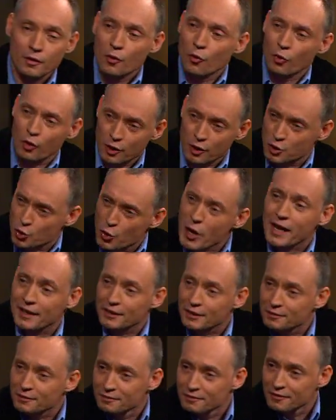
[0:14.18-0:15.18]
Well, the
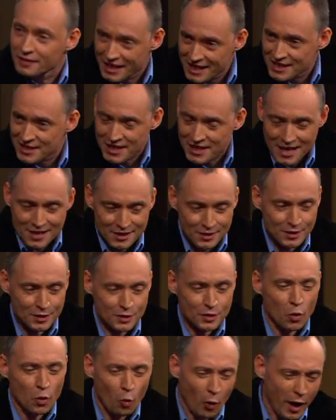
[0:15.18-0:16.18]
trend these days is
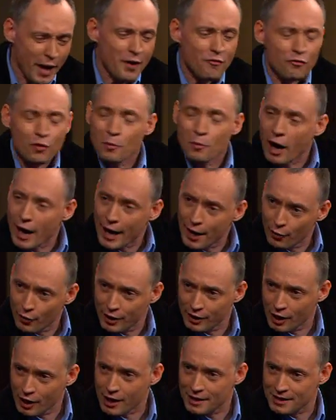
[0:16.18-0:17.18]
away from
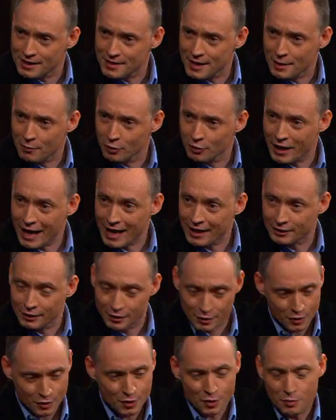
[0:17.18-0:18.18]
hiring non-disabled
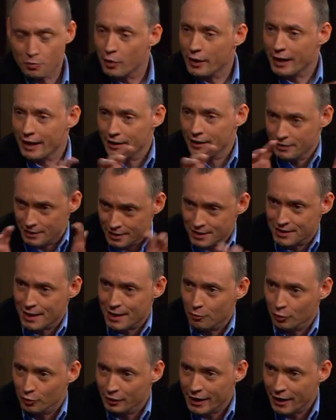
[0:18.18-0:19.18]
actors to play
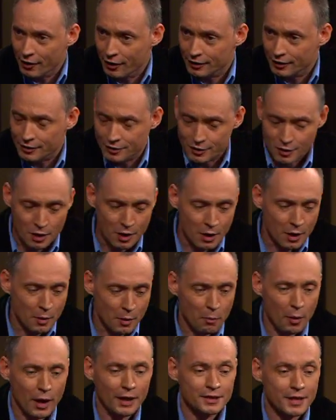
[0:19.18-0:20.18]
disabled characters,
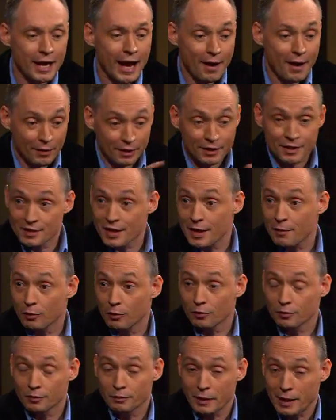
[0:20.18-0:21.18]
but to having
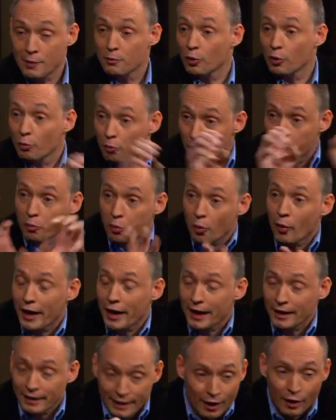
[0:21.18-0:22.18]
disabled people
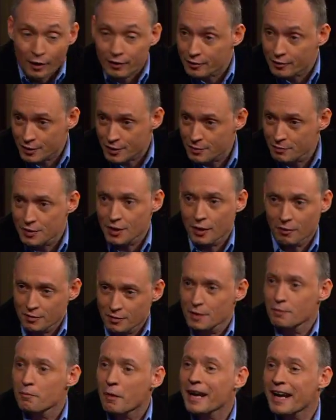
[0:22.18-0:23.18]
play characters themselves
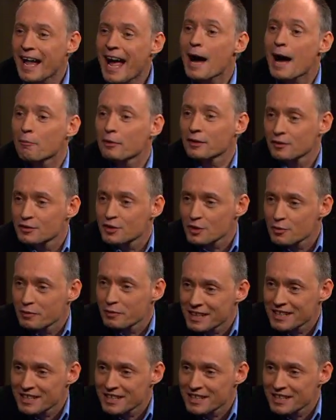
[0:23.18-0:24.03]
that might happen to be